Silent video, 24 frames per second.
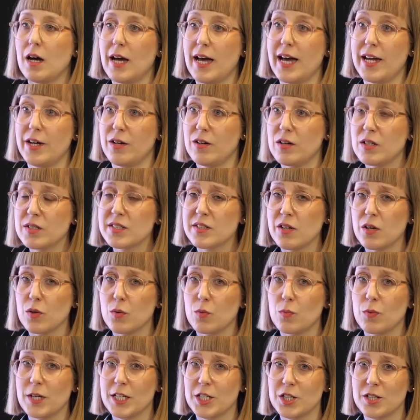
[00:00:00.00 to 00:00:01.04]
And also
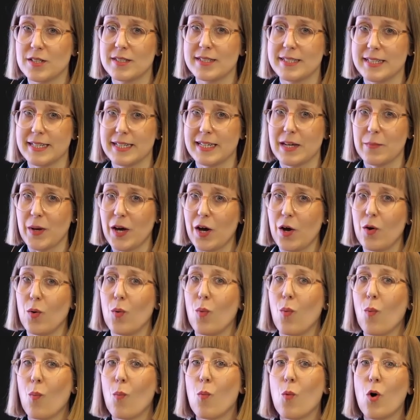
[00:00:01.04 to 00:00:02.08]
we should think
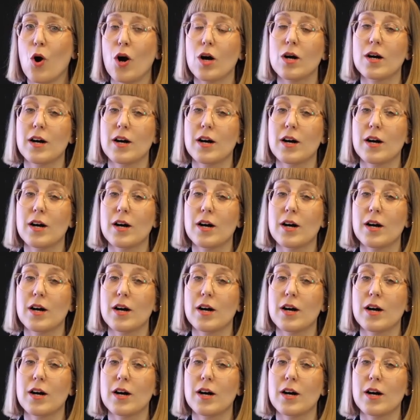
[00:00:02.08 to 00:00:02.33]
about what